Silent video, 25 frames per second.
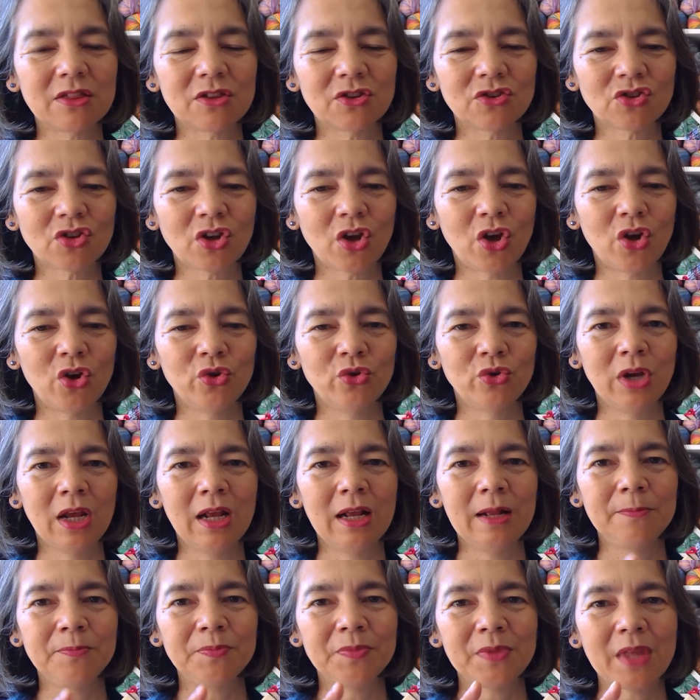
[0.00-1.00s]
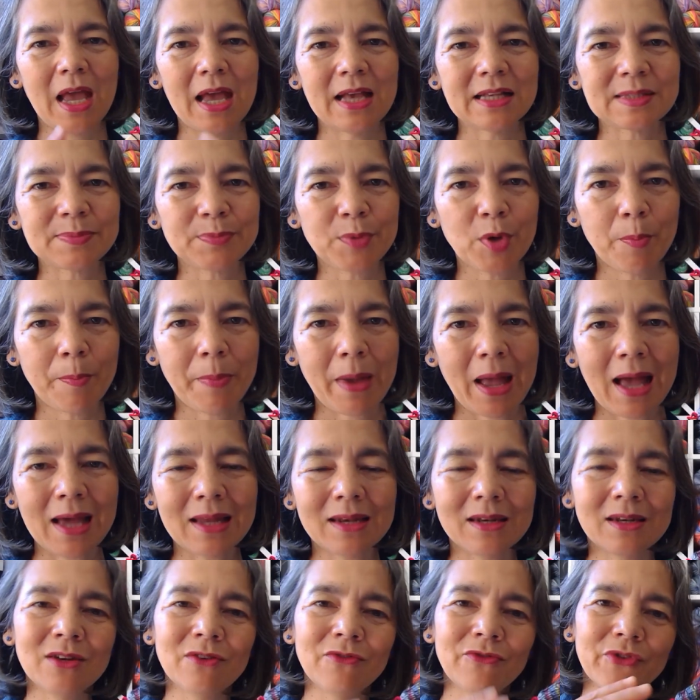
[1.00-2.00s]
the toe as per
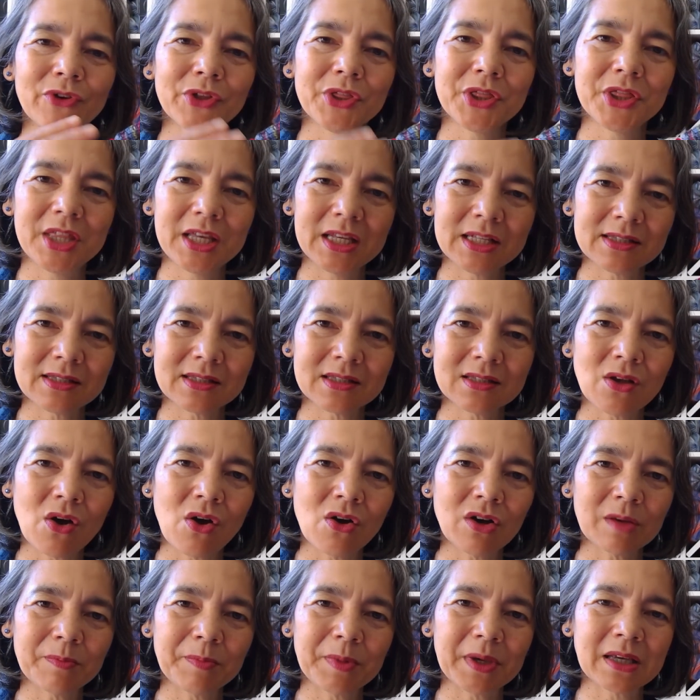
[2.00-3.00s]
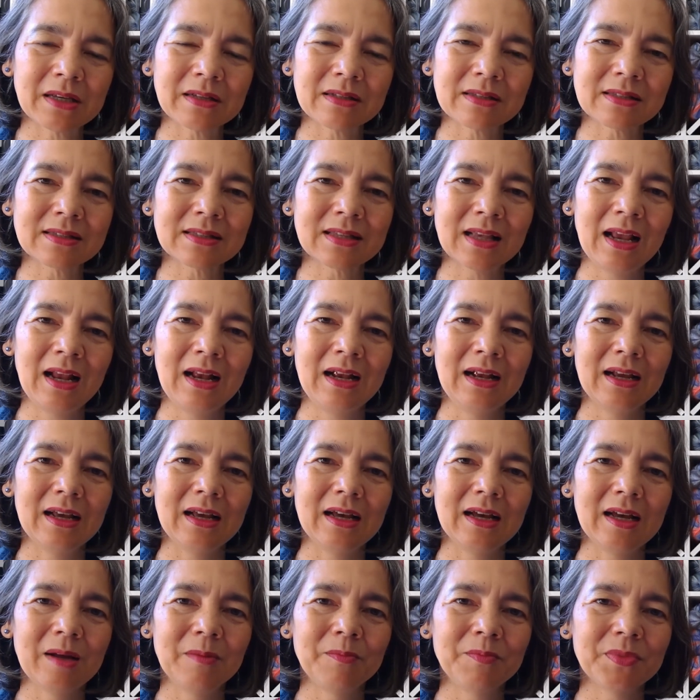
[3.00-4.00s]
pattern for this sock because
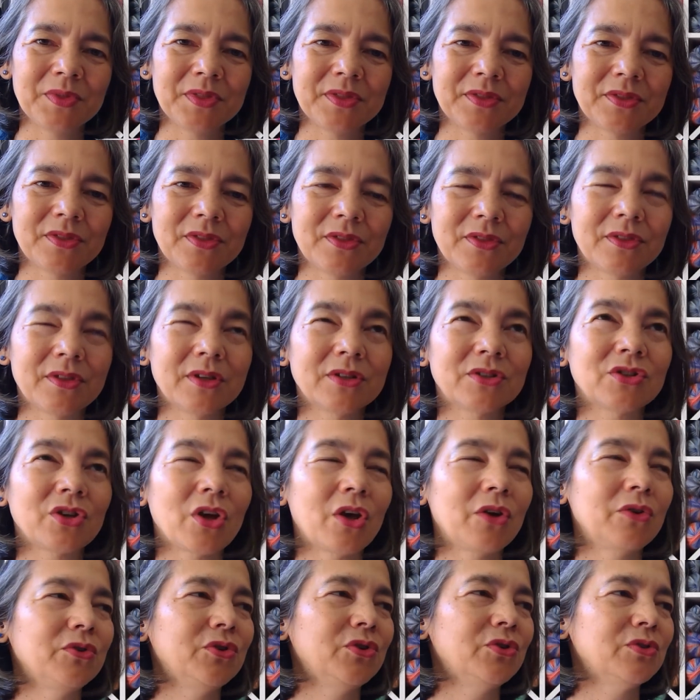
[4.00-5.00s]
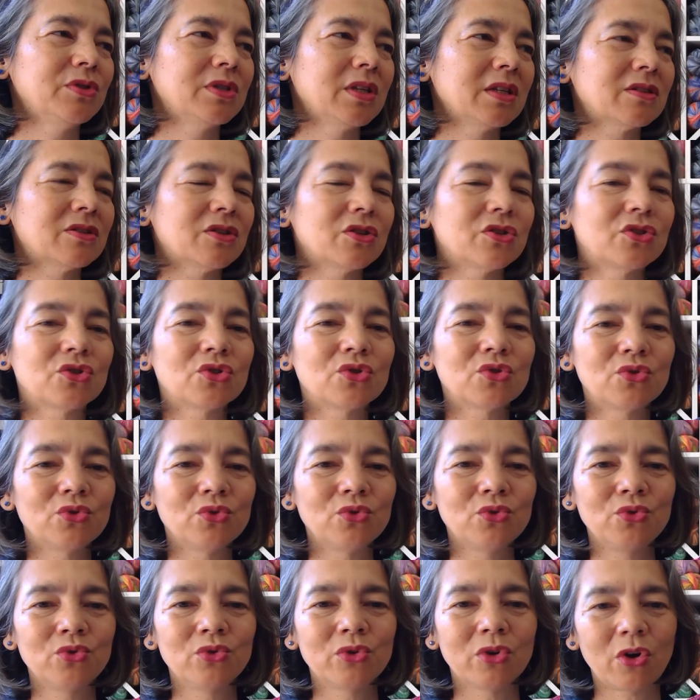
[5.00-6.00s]
the toe uses the
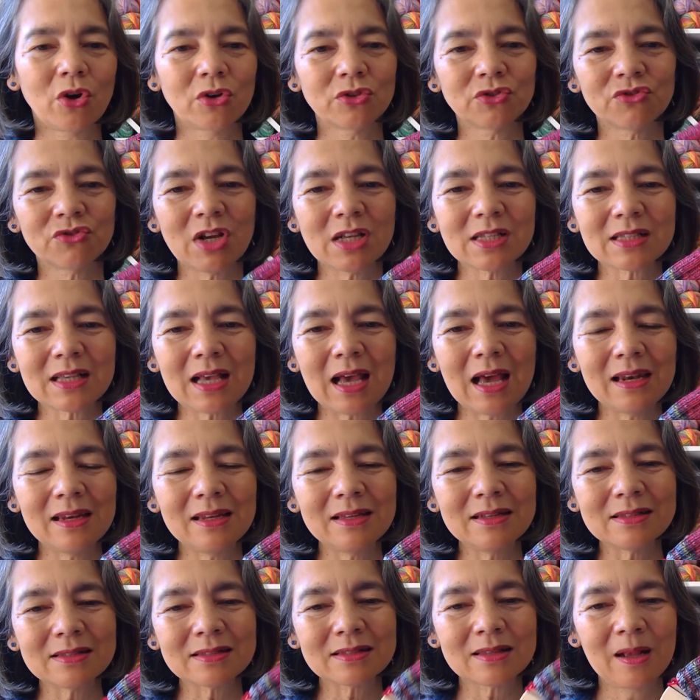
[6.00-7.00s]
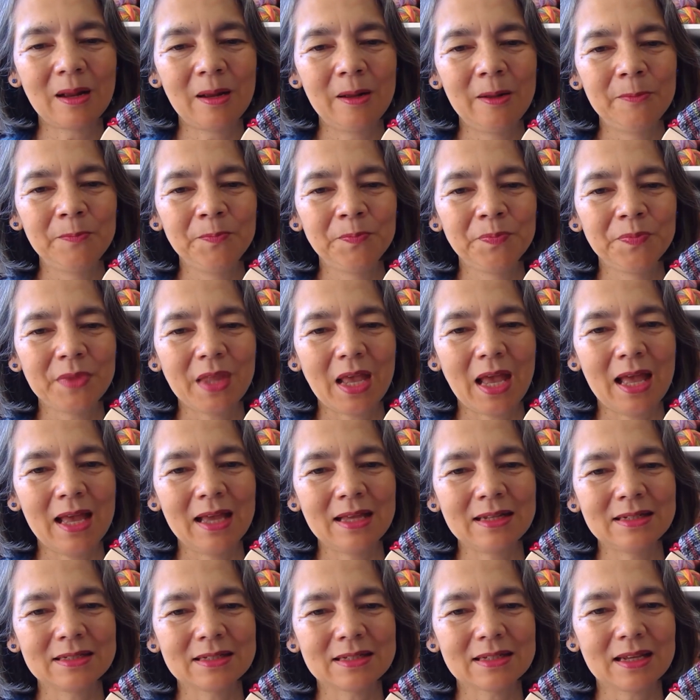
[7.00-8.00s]
2 contrast colors.
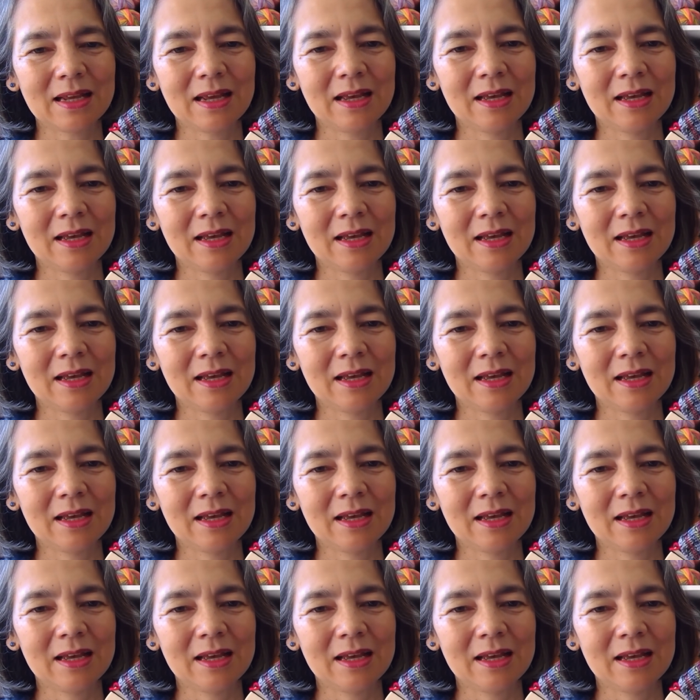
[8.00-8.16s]
And